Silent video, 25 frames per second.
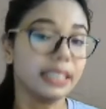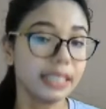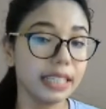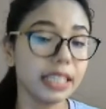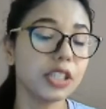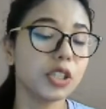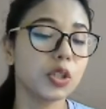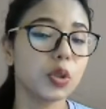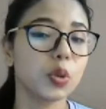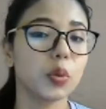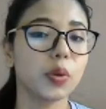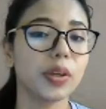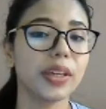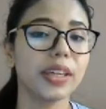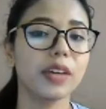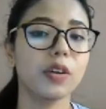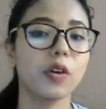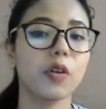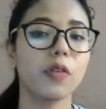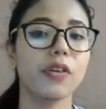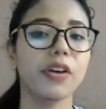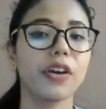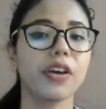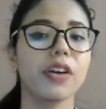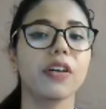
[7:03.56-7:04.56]
it is doing
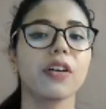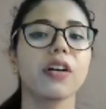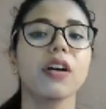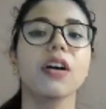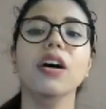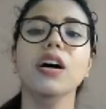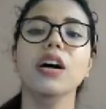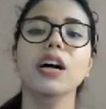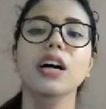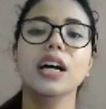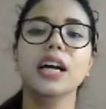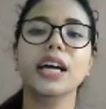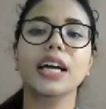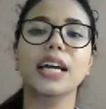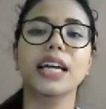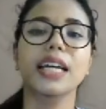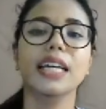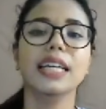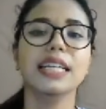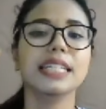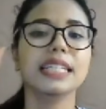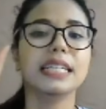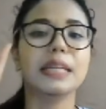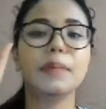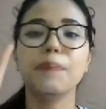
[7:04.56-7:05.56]
over here,
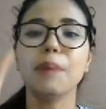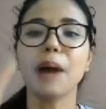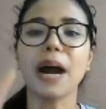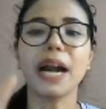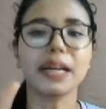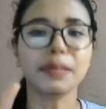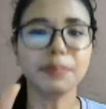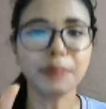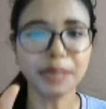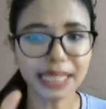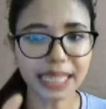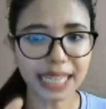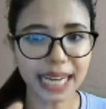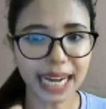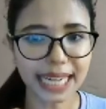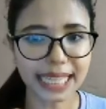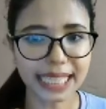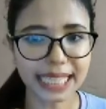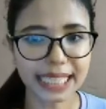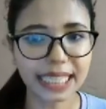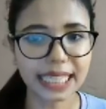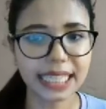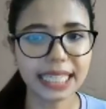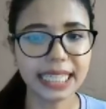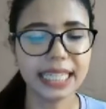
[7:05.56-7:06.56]
department
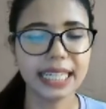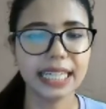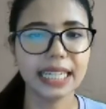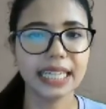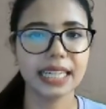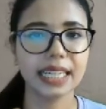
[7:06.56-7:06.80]
ID